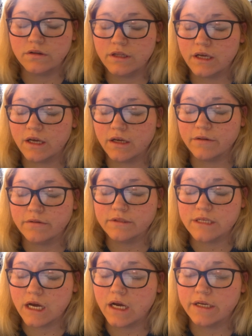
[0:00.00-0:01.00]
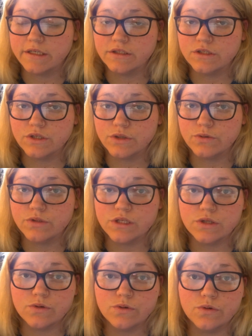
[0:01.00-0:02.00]
that died due
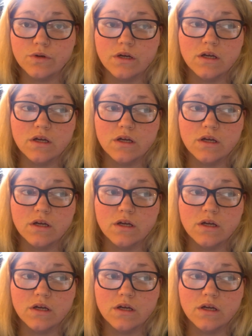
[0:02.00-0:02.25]
to